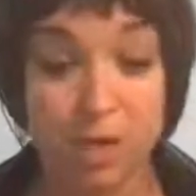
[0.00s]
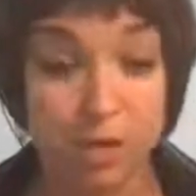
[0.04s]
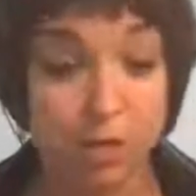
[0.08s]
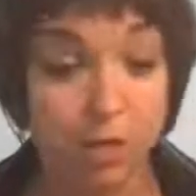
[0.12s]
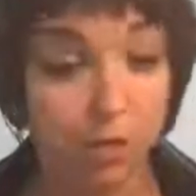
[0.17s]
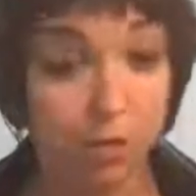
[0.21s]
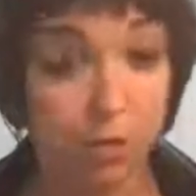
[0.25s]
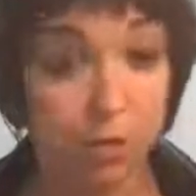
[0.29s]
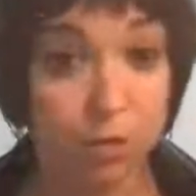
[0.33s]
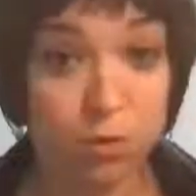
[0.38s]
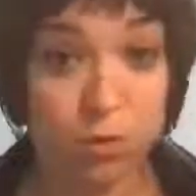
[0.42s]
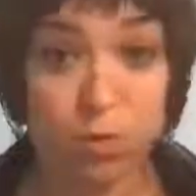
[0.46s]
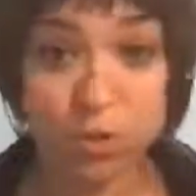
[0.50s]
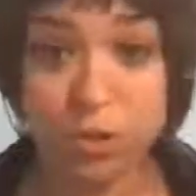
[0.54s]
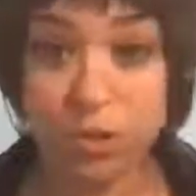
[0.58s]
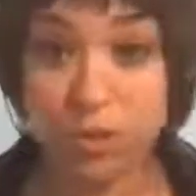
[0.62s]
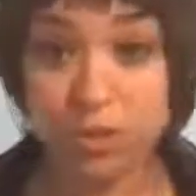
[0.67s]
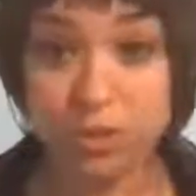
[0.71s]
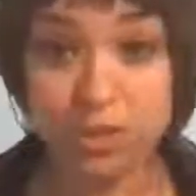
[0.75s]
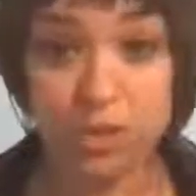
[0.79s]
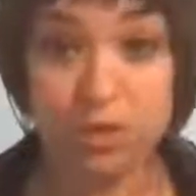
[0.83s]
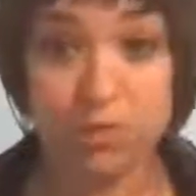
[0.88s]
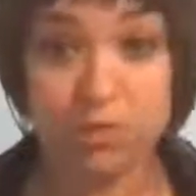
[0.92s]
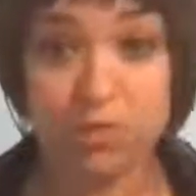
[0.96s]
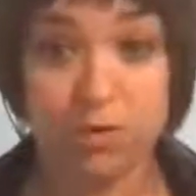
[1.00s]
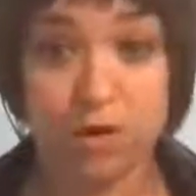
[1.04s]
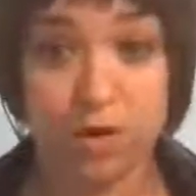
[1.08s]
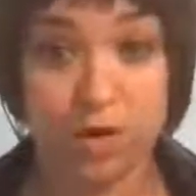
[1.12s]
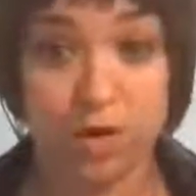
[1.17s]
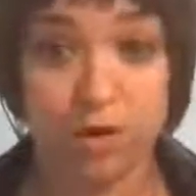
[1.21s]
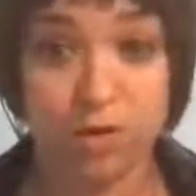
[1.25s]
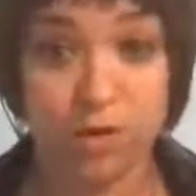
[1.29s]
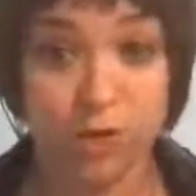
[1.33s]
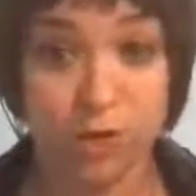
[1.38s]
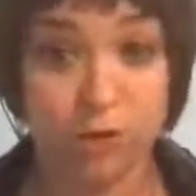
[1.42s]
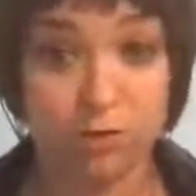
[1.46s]
You can record
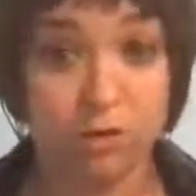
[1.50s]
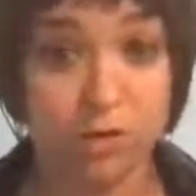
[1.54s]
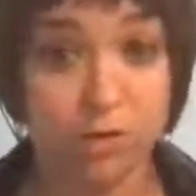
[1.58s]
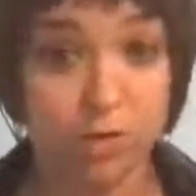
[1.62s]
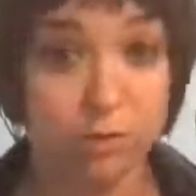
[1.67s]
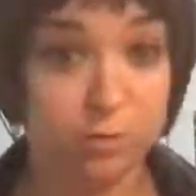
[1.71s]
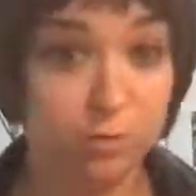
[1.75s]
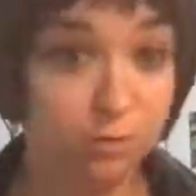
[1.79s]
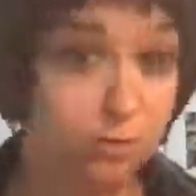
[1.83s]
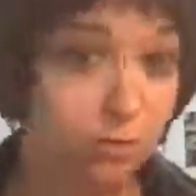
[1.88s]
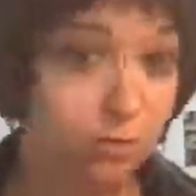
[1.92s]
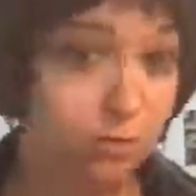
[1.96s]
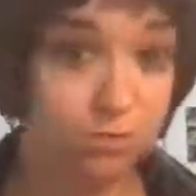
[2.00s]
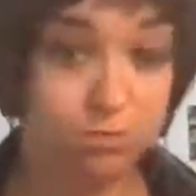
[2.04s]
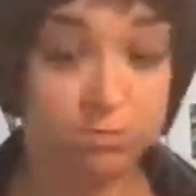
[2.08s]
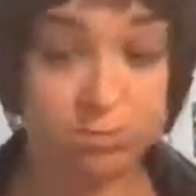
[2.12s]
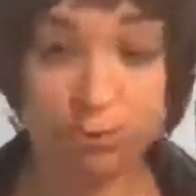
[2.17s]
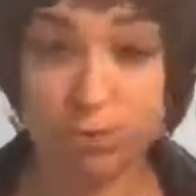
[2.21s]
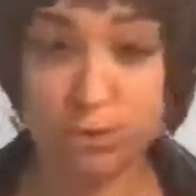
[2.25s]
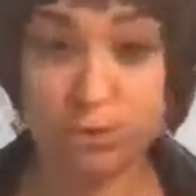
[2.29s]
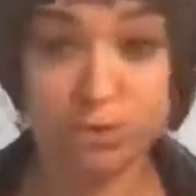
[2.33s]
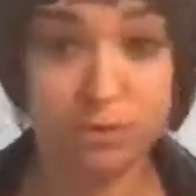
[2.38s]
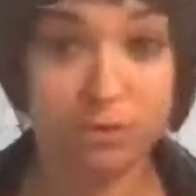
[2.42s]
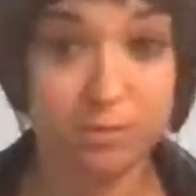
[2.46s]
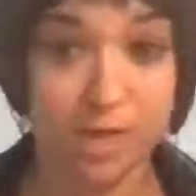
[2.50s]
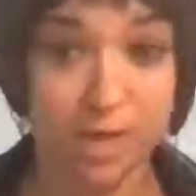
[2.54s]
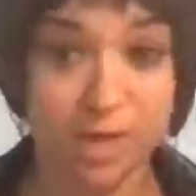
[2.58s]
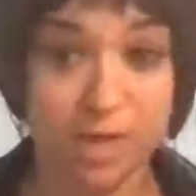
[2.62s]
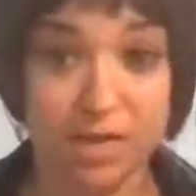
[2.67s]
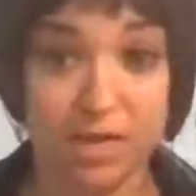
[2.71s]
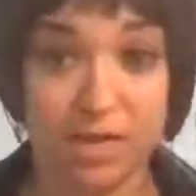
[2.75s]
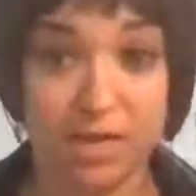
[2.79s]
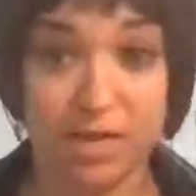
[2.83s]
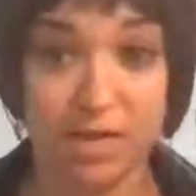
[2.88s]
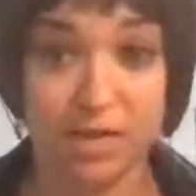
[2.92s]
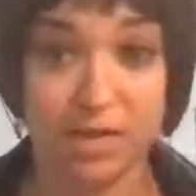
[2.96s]
yourself on YouTube, do
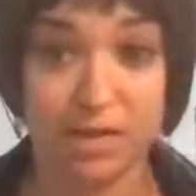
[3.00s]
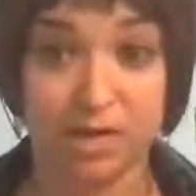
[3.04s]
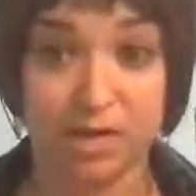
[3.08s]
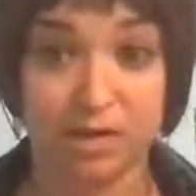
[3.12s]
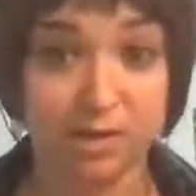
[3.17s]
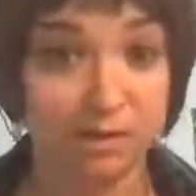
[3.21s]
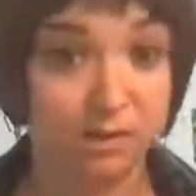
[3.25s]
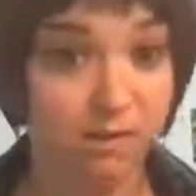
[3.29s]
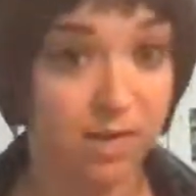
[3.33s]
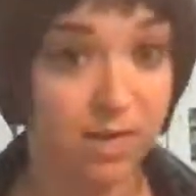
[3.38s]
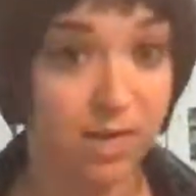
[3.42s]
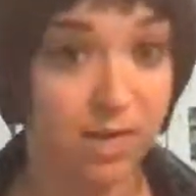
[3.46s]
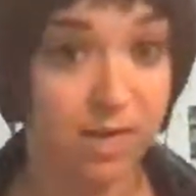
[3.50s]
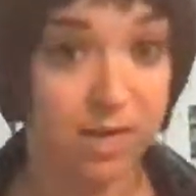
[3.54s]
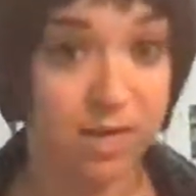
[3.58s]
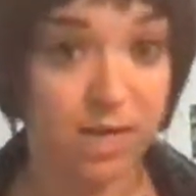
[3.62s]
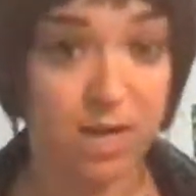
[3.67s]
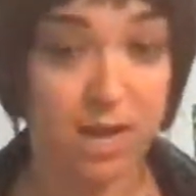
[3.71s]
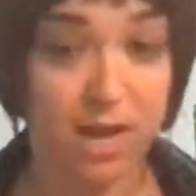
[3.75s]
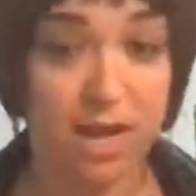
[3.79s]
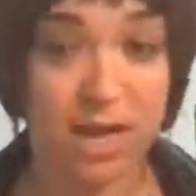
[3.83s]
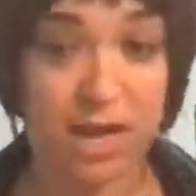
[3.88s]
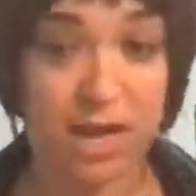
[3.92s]
some editing in there.